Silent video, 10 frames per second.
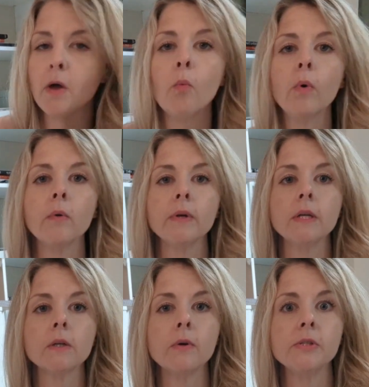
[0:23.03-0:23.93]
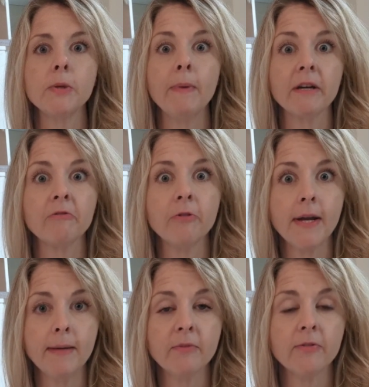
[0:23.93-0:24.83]
where we are going to make a
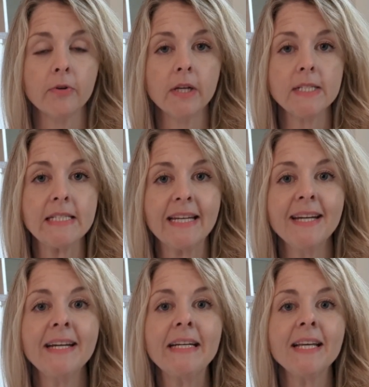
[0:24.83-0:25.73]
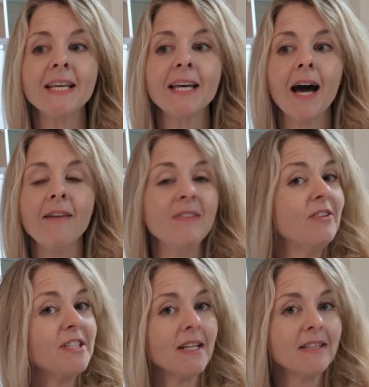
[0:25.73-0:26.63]
frame for it. I've never
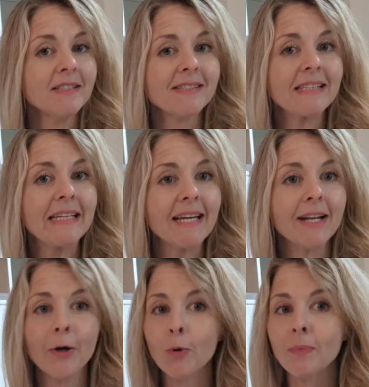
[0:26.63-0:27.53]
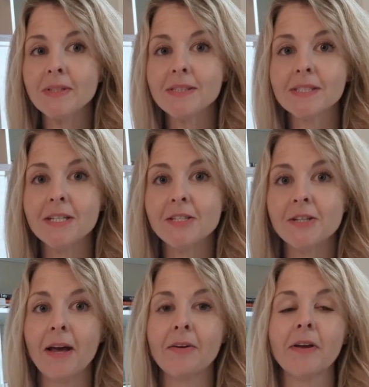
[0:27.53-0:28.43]
done this. I hope it's going to turn
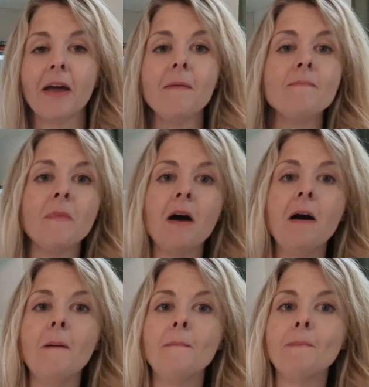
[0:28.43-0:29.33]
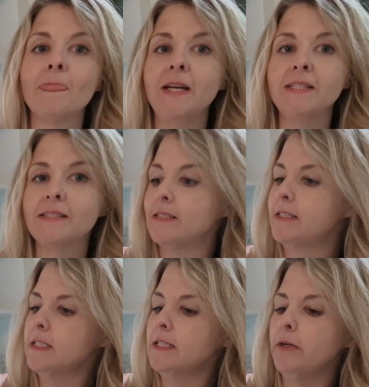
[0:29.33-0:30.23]
out okay. It's still
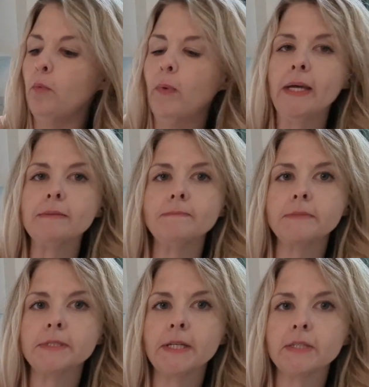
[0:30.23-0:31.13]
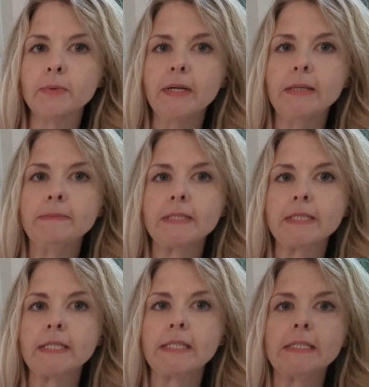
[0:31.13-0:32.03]
a little wet, so that's why I'm just
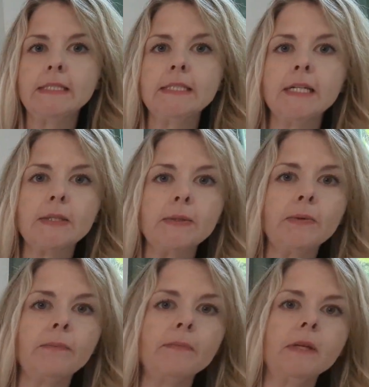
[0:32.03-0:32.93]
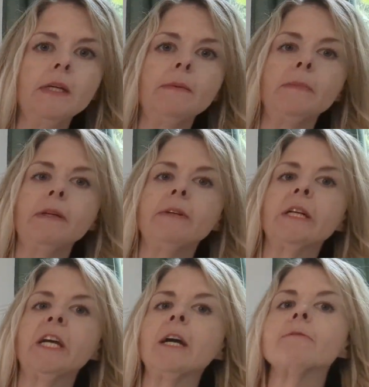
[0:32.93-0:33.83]
like not being very
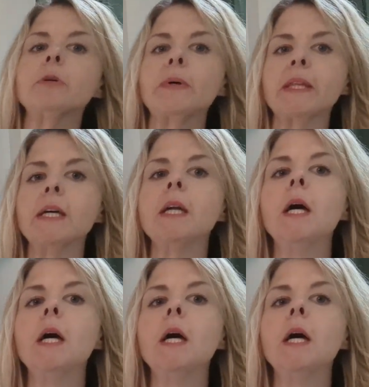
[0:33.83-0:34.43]
careful with it.